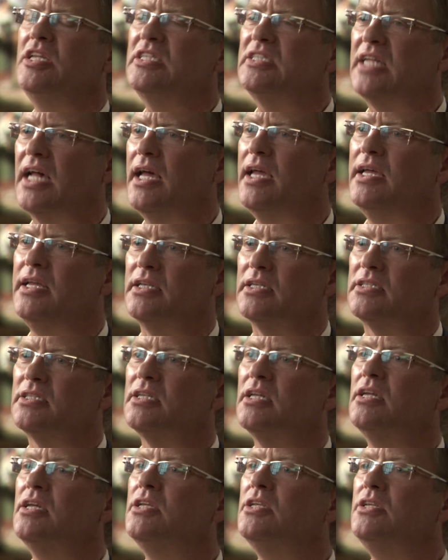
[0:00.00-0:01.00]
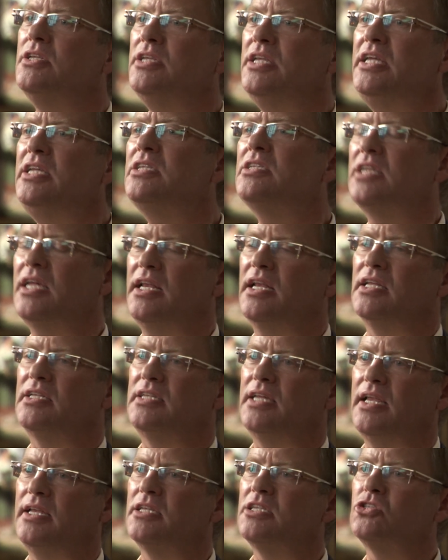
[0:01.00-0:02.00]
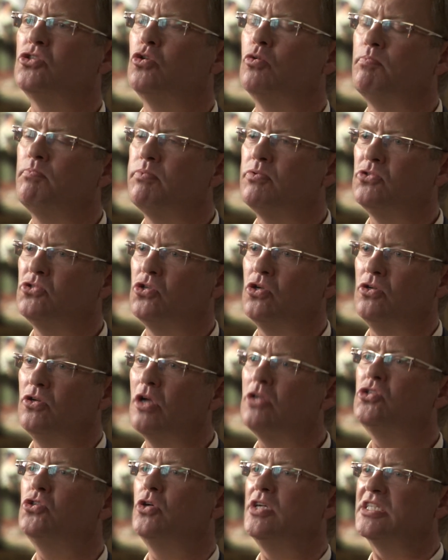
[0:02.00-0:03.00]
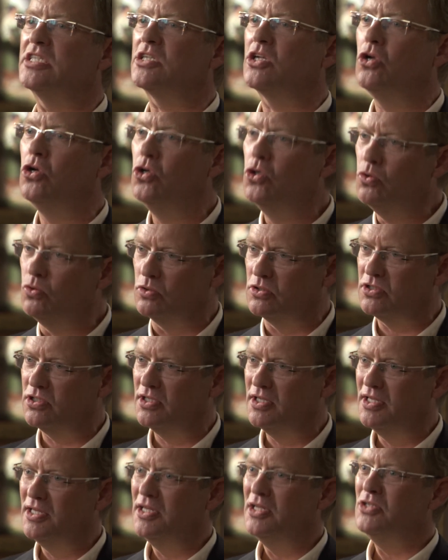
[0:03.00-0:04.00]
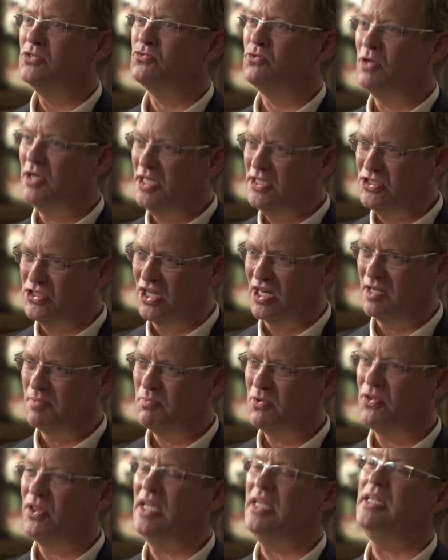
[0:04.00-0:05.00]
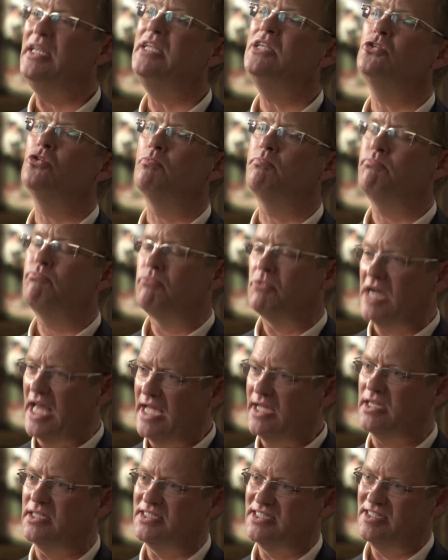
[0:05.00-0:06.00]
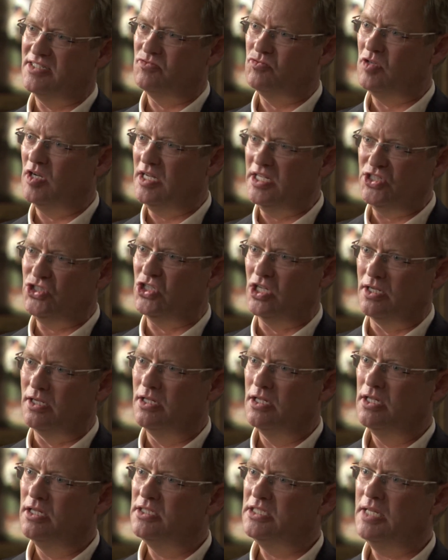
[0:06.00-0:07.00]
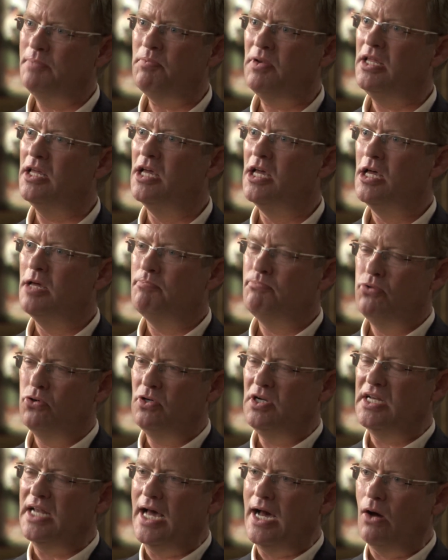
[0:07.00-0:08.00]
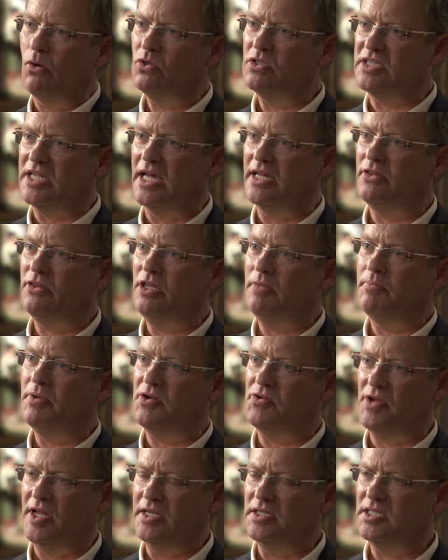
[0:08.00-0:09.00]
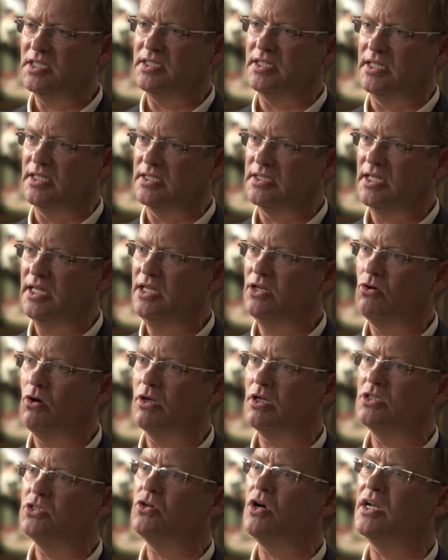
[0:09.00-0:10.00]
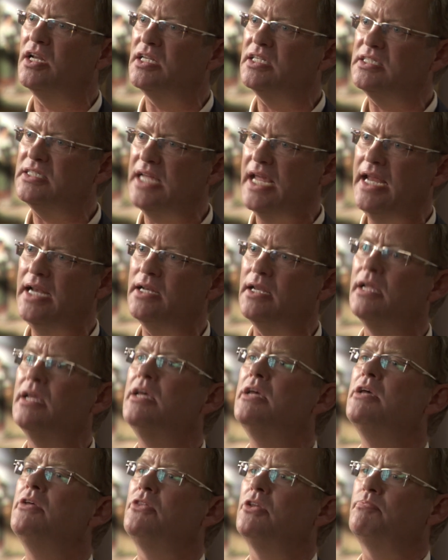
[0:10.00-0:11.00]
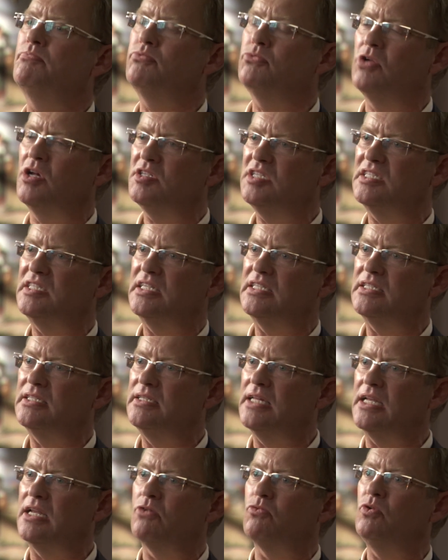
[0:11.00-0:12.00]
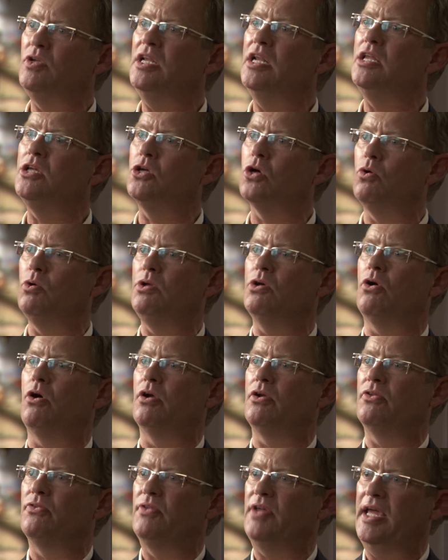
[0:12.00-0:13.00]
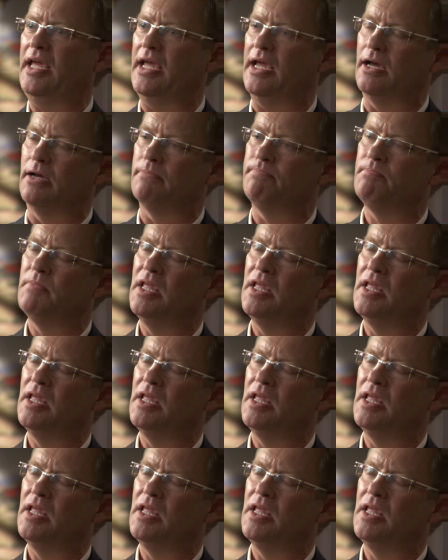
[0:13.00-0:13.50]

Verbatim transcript: science needs, in a sense, not to exclude religion, but they need to bracket religion. Simply put it outside the parentheses in order to understand the processes that are really going on there.